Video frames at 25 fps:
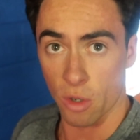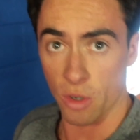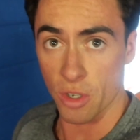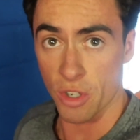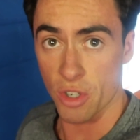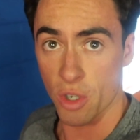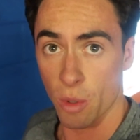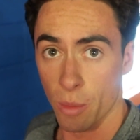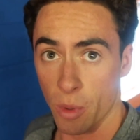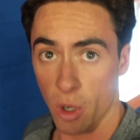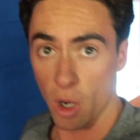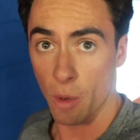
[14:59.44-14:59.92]
So
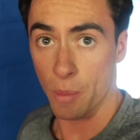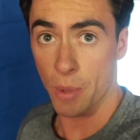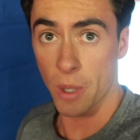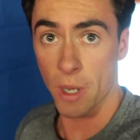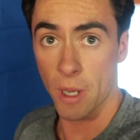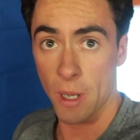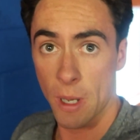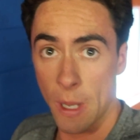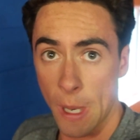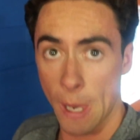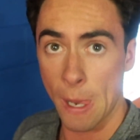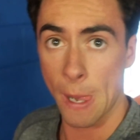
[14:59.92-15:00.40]
to sum it up,
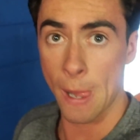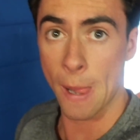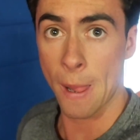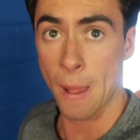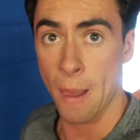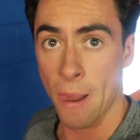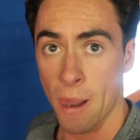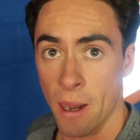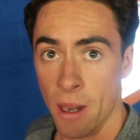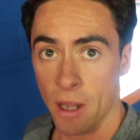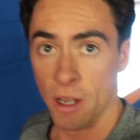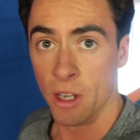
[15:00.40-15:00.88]

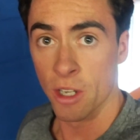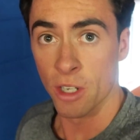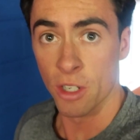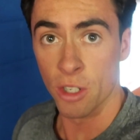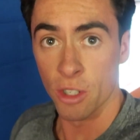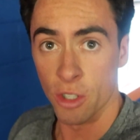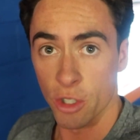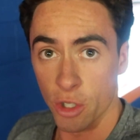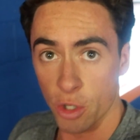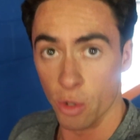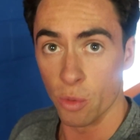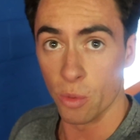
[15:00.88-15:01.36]

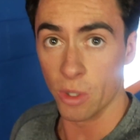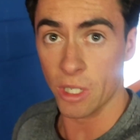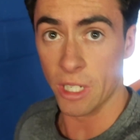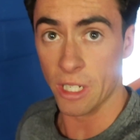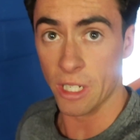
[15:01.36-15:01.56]
you